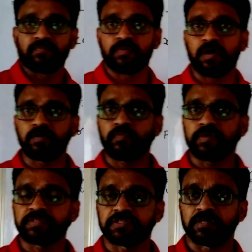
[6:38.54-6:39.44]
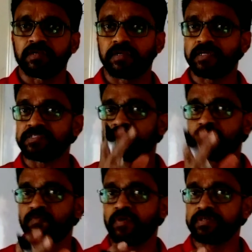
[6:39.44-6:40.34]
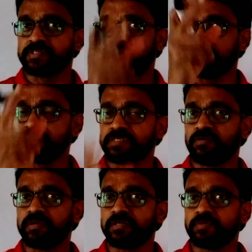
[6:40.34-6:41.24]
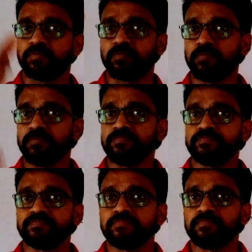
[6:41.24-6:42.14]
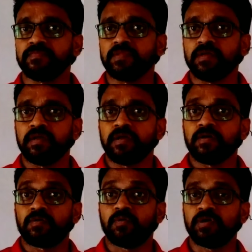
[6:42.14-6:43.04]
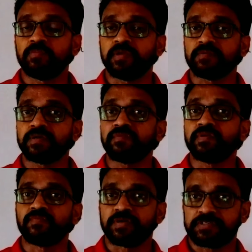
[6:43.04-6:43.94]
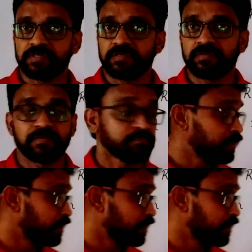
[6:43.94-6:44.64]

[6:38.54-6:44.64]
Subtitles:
for onto function? Range of the function is equal to codomain of the given function. But